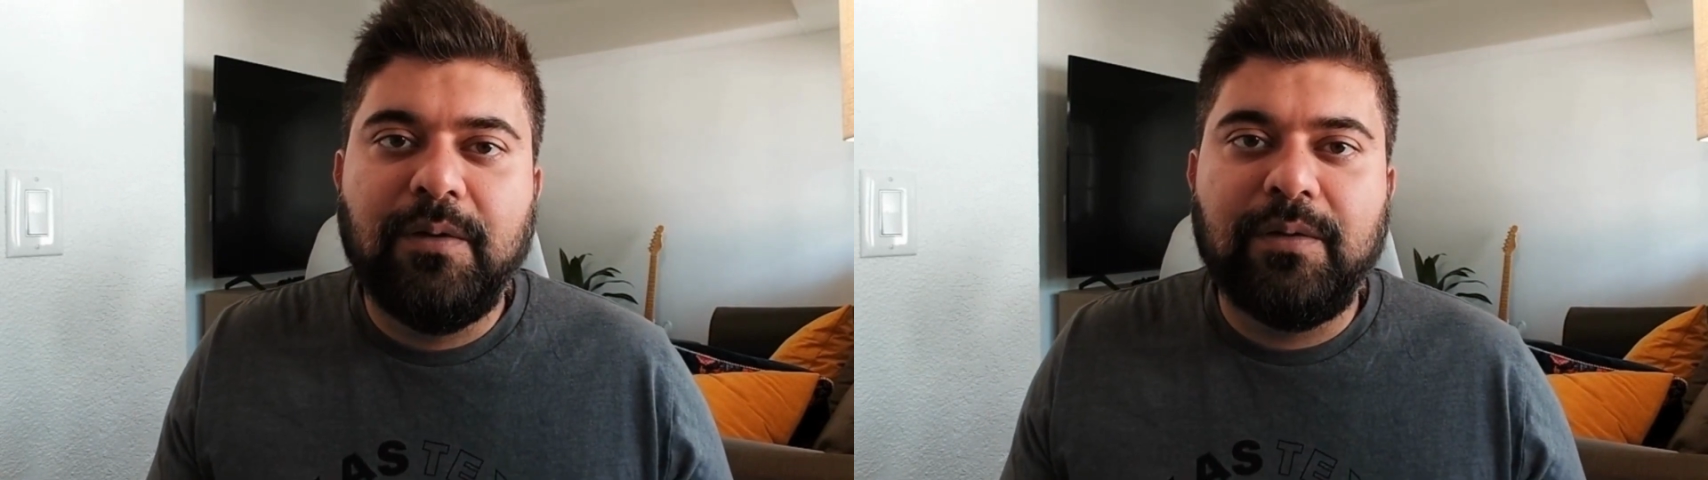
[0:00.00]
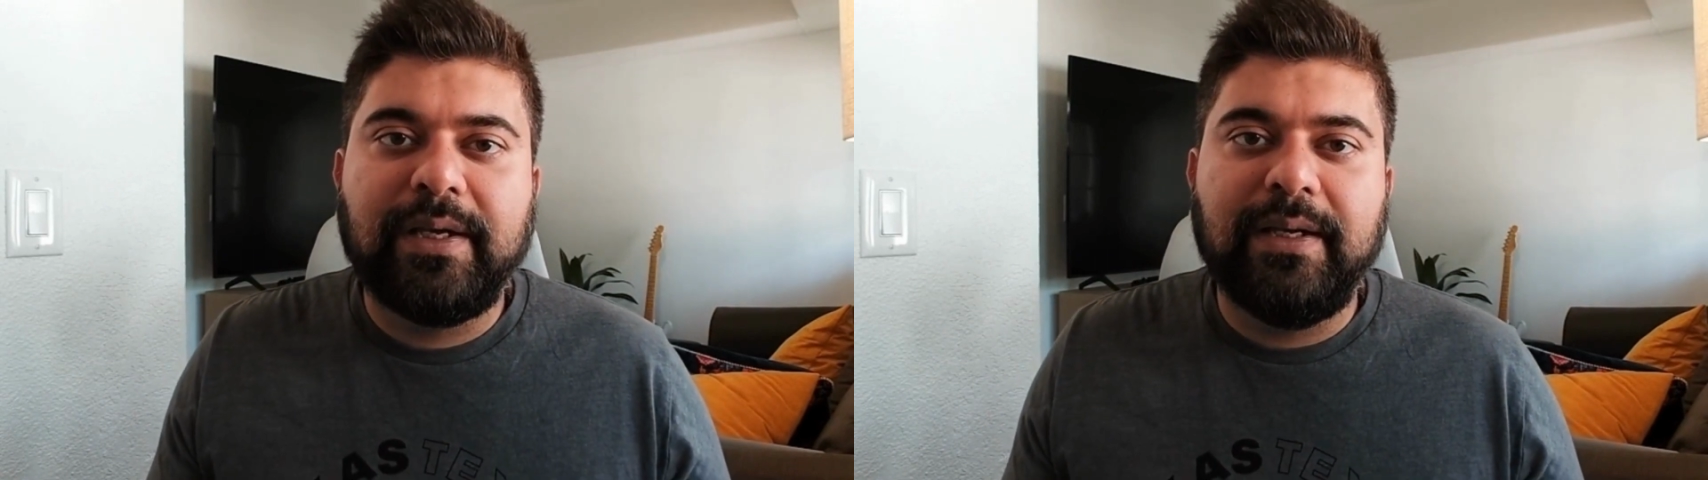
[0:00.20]

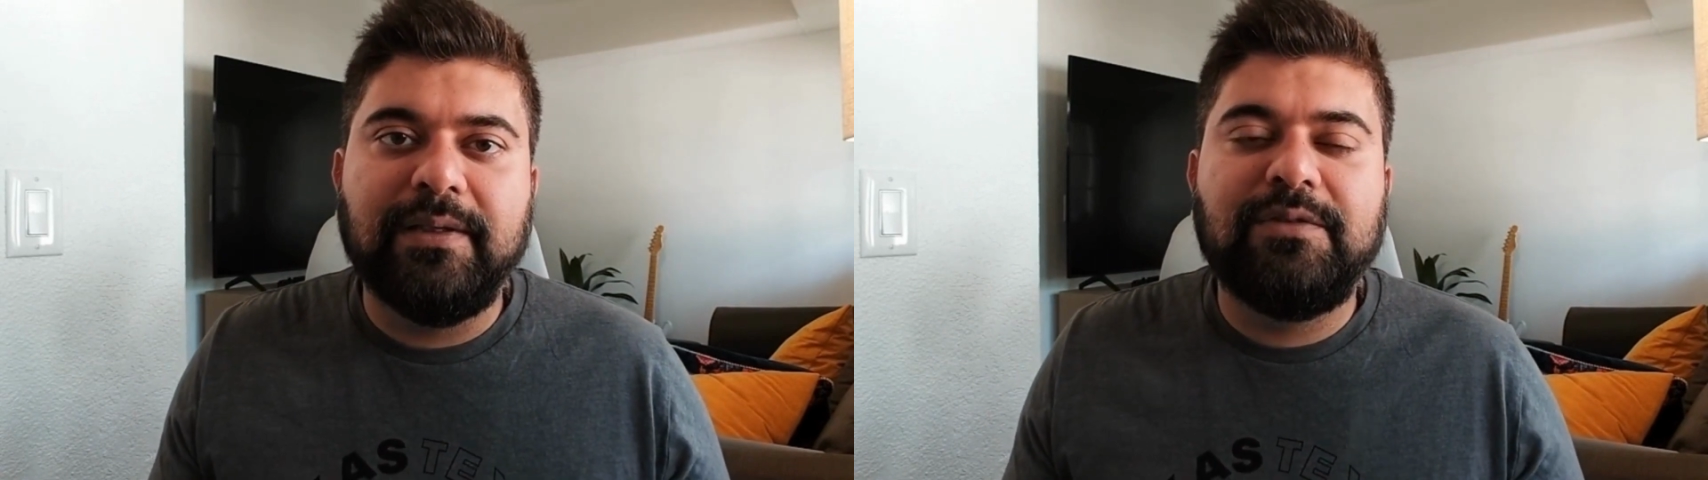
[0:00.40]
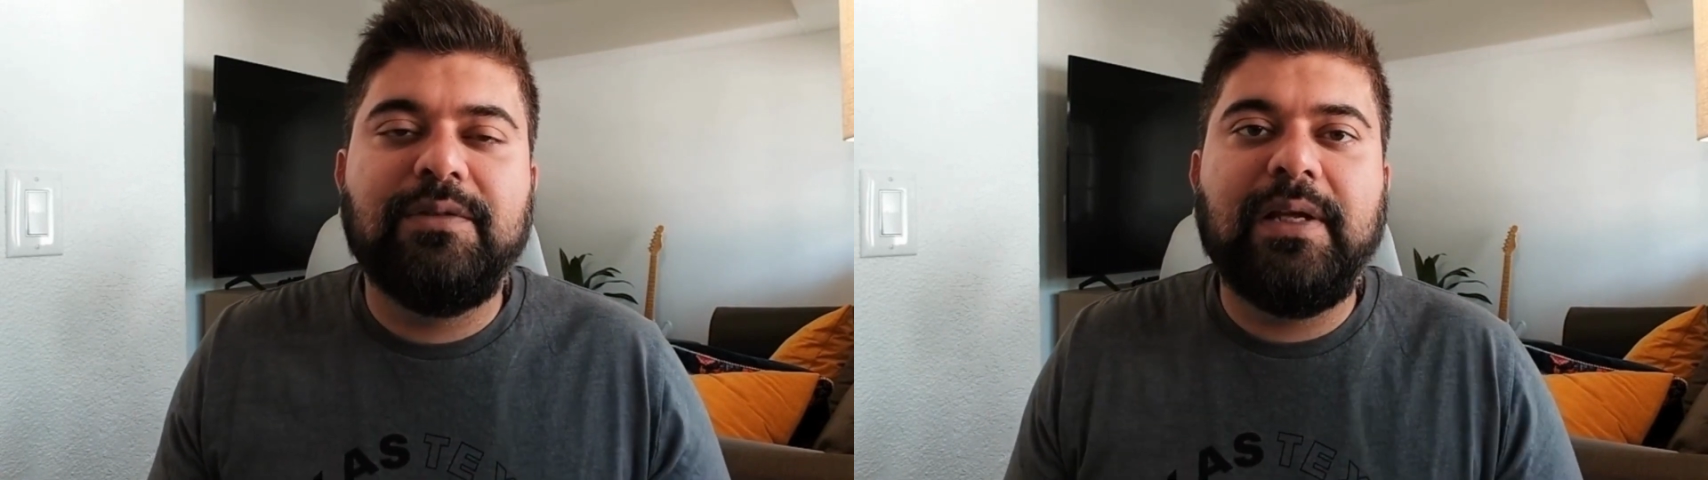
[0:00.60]

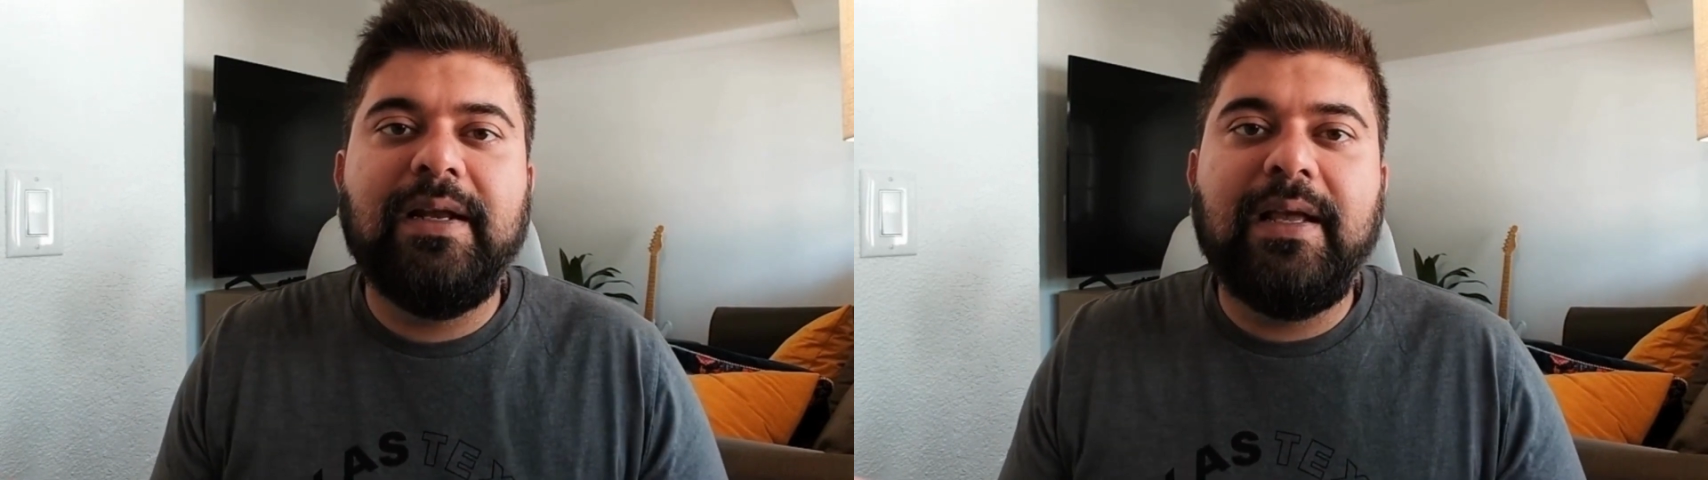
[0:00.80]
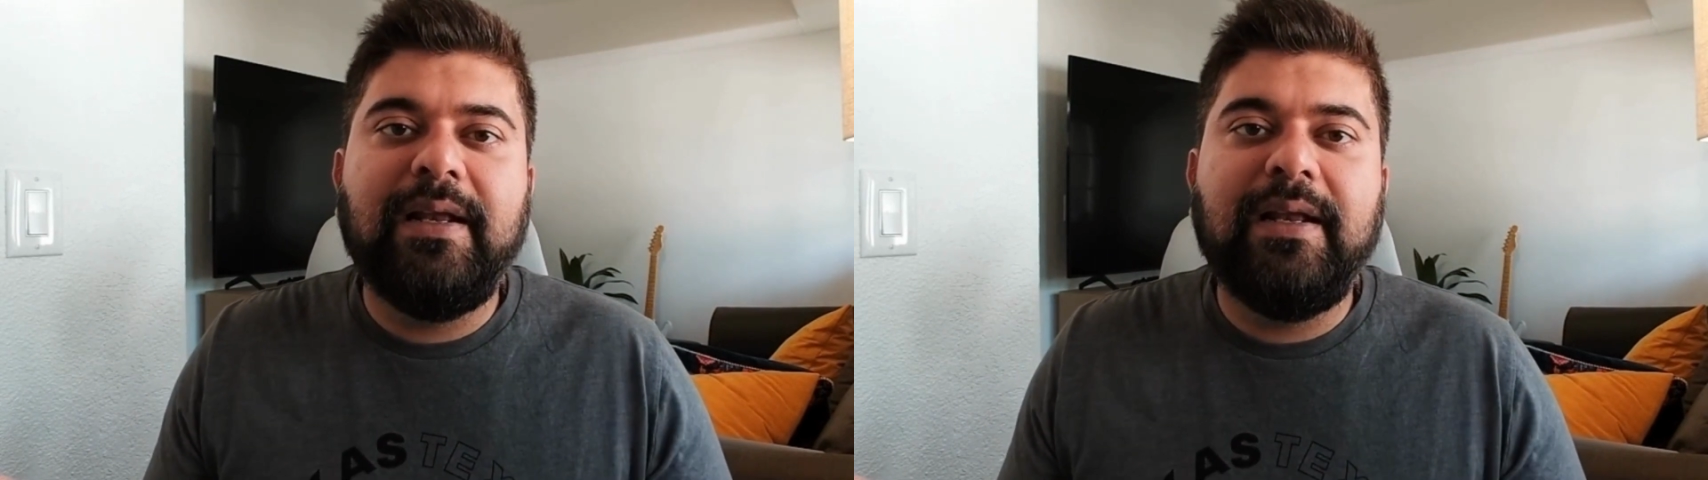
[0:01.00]
Okay, so and